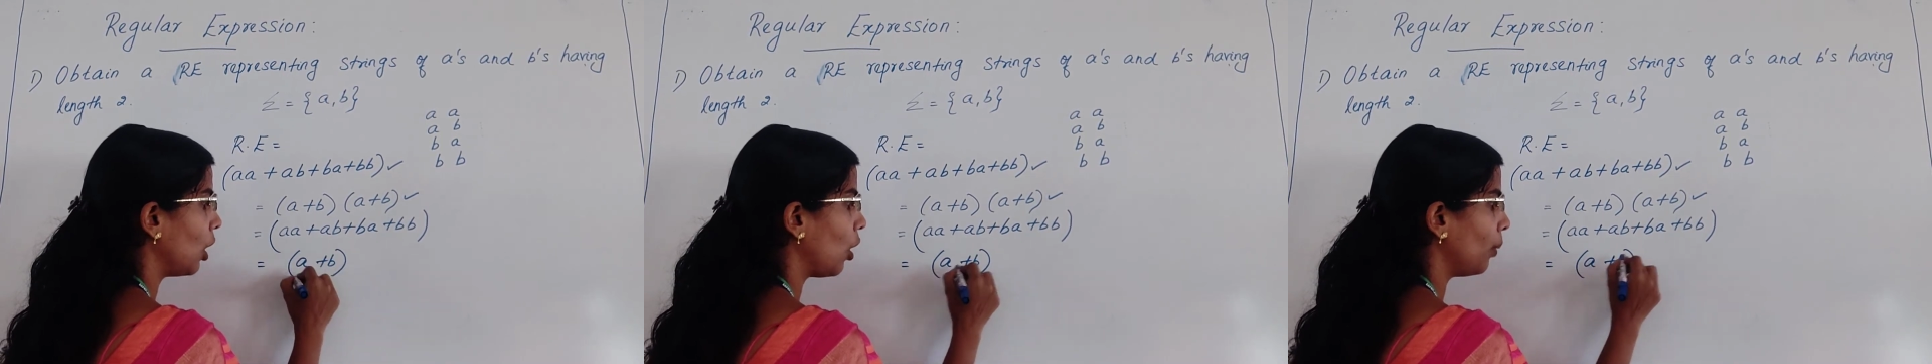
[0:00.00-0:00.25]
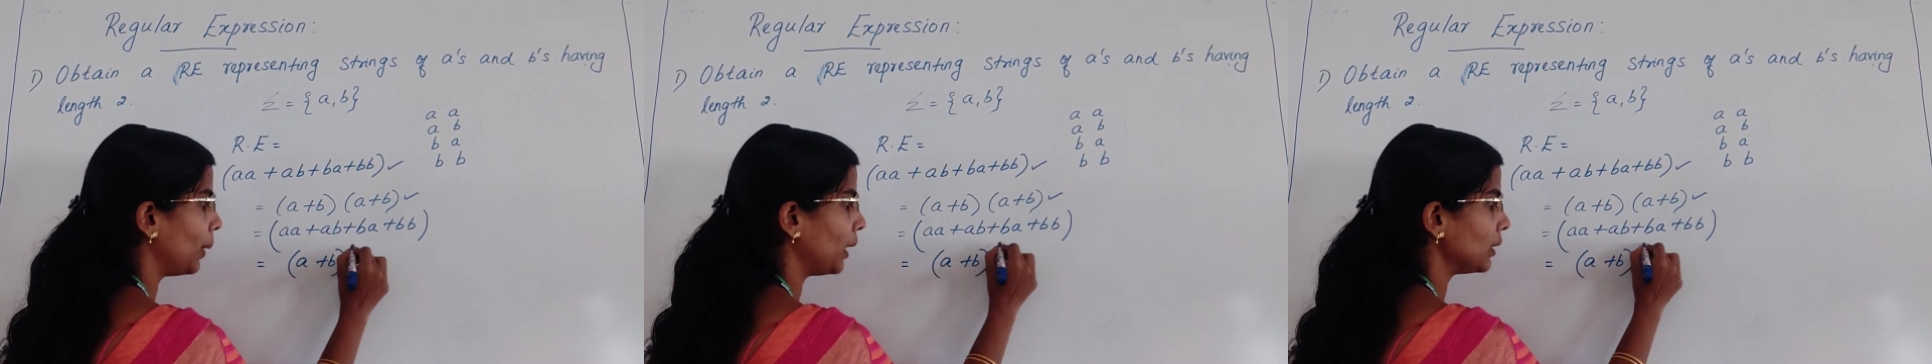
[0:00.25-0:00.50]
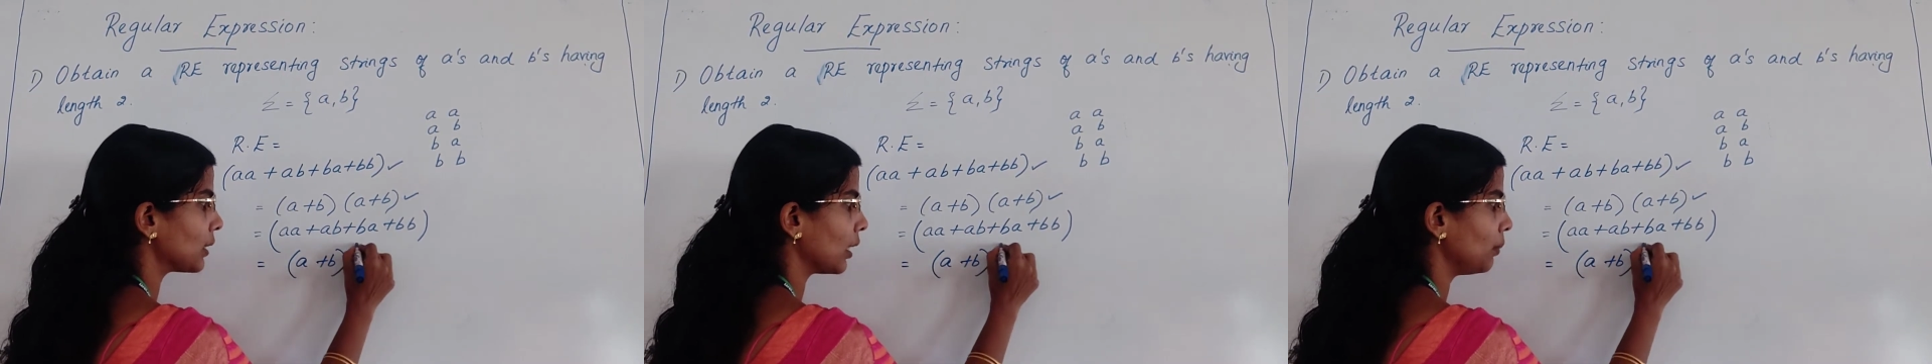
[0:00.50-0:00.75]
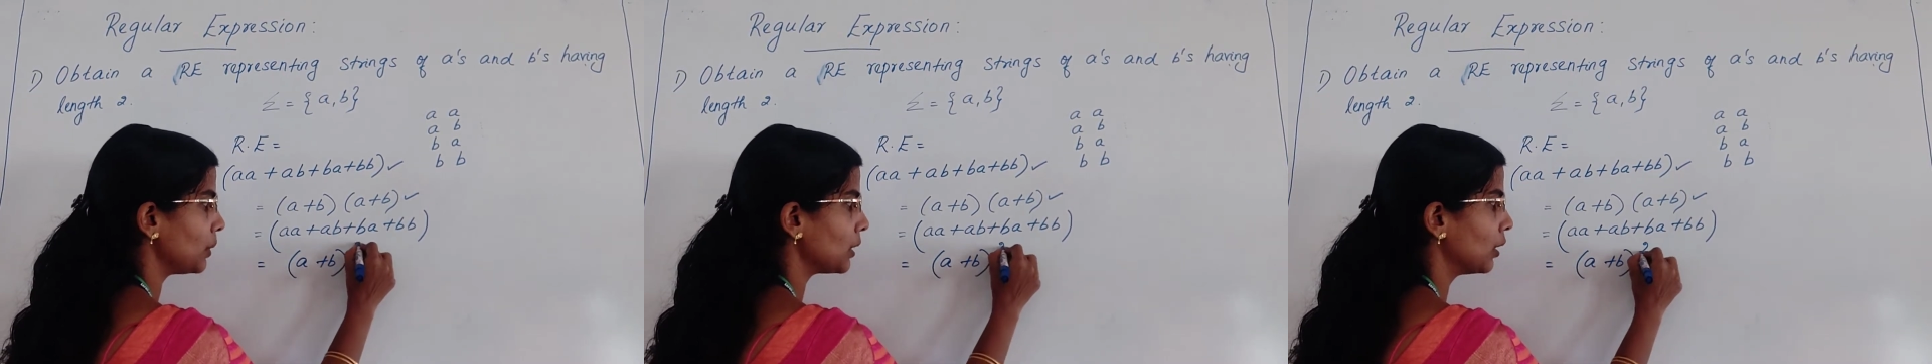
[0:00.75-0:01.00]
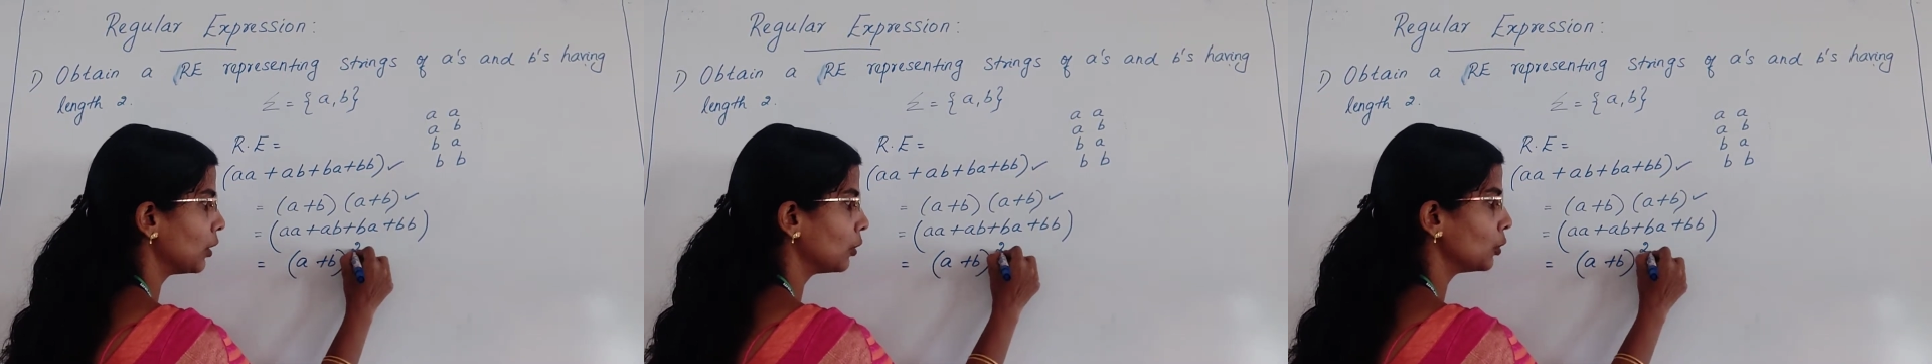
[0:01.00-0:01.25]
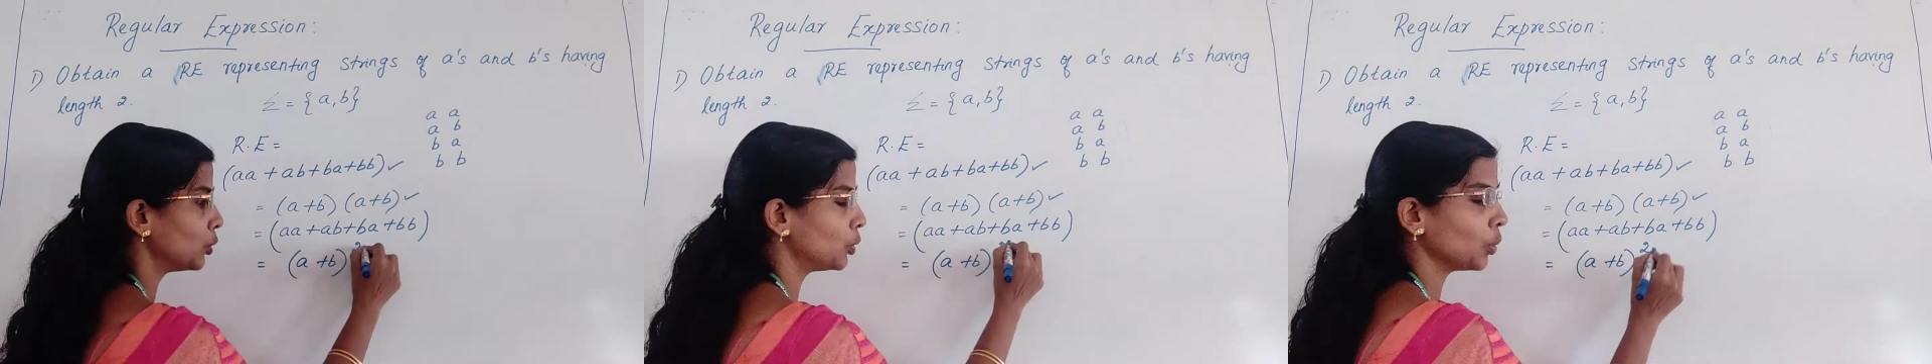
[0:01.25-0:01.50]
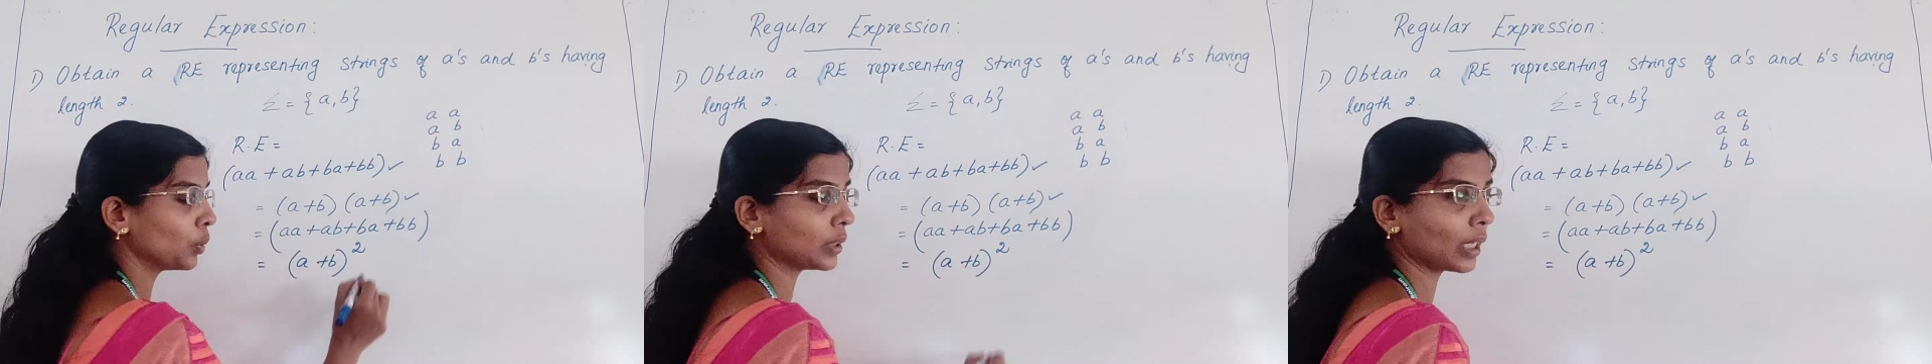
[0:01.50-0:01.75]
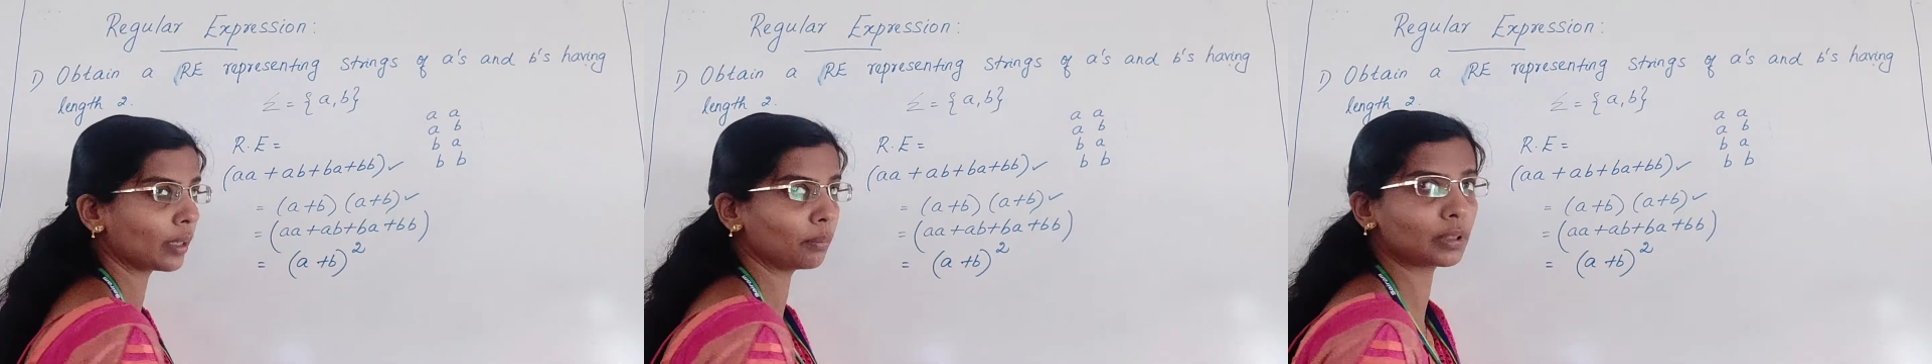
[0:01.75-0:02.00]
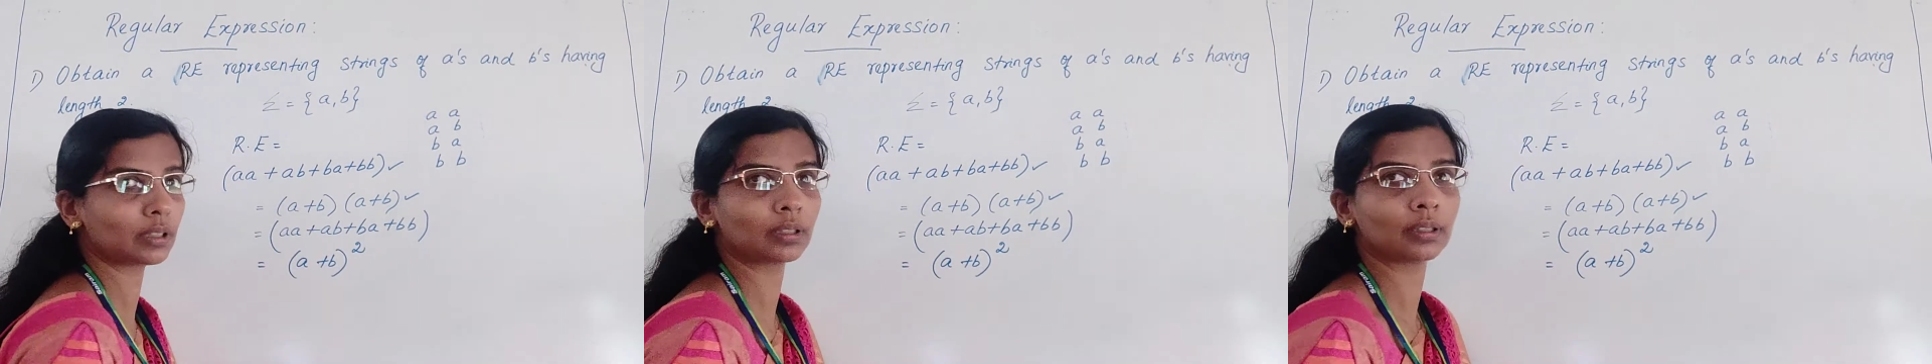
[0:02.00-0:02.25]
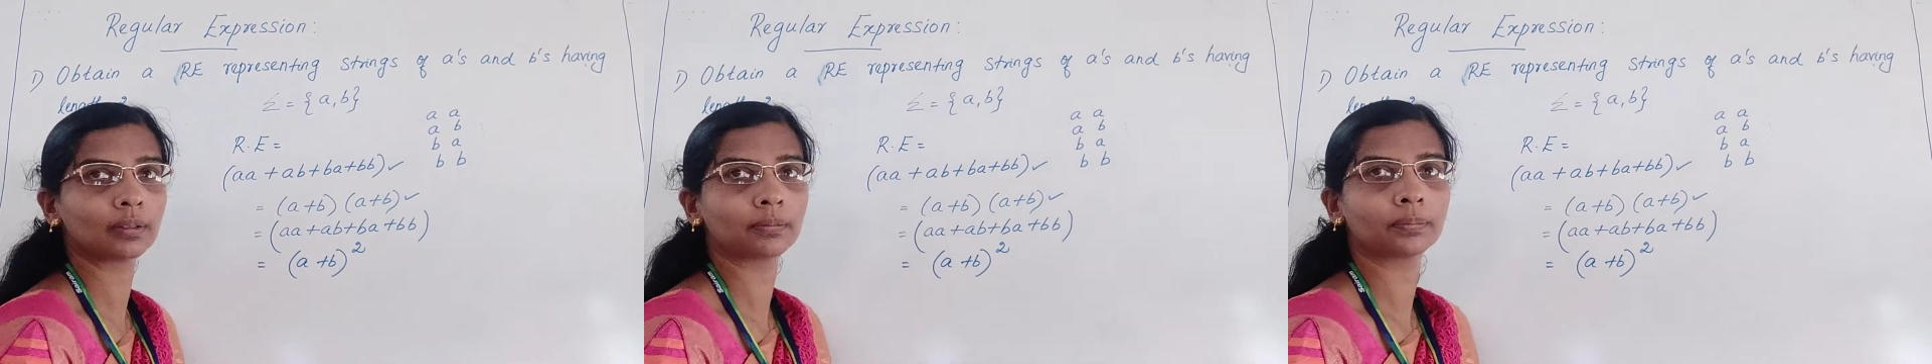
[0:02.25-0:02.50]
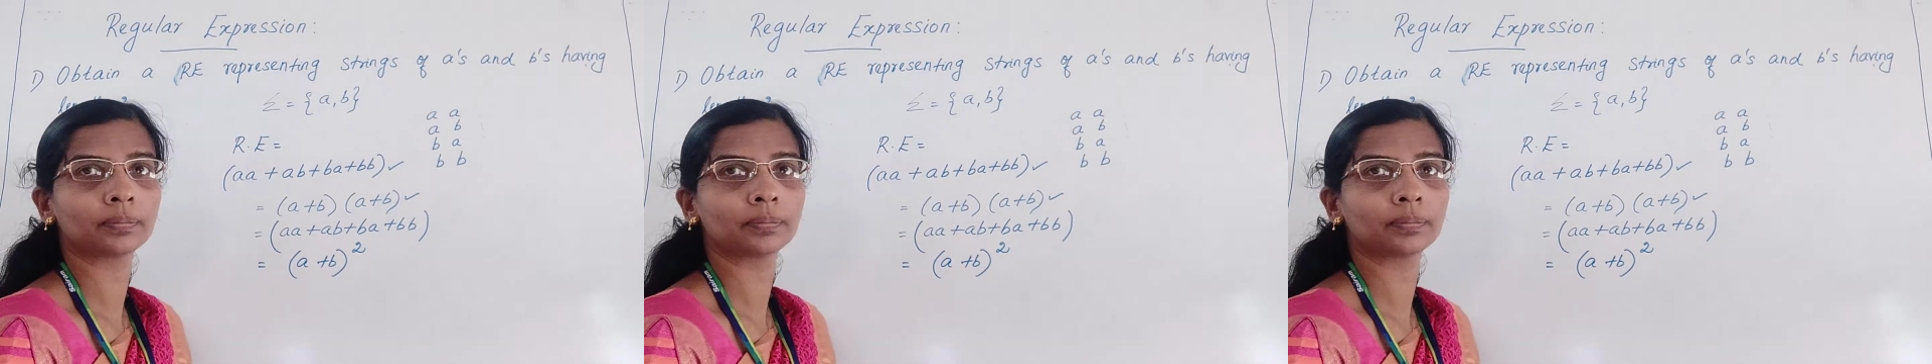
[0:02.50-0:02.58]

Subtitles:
how many times? 2 times.